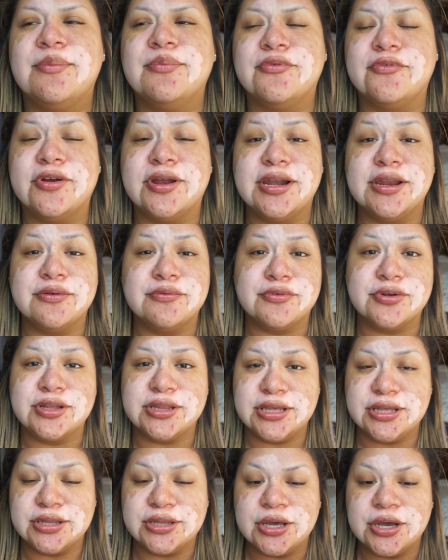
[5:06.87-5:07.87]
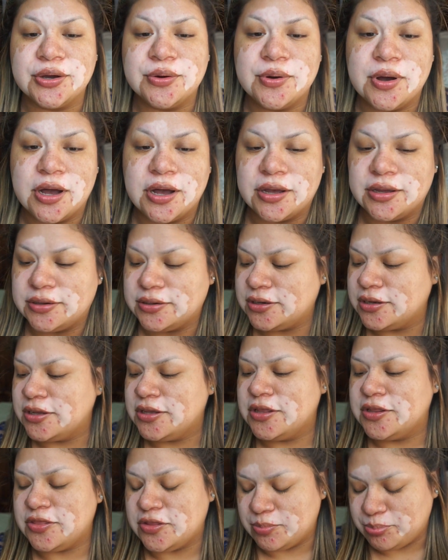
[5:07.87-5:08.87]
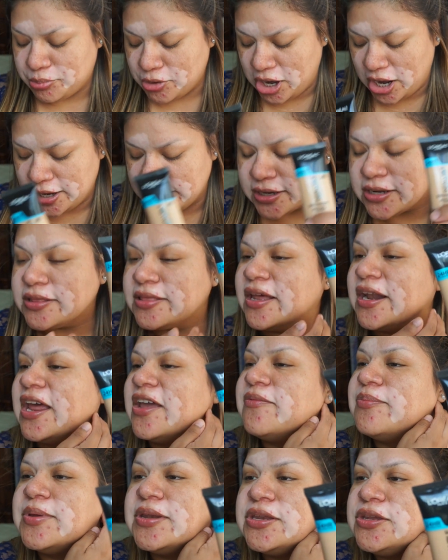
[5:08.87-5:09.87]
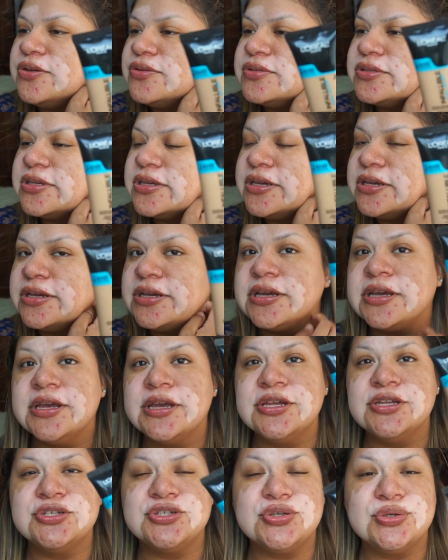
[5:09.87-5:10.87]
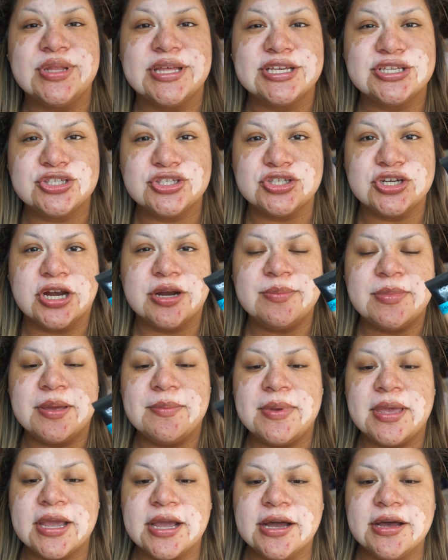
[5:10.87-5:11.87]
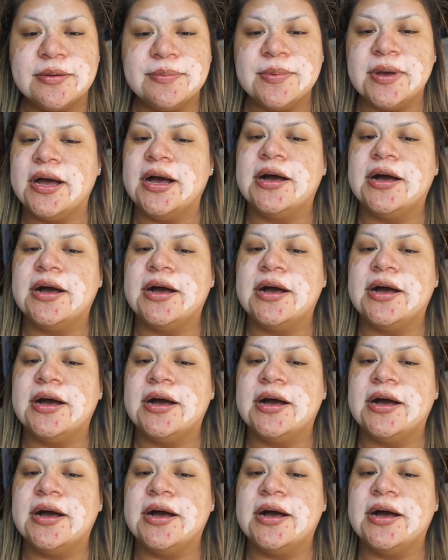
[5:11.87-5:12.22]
running really low on the product that I've been using to like start my makeup.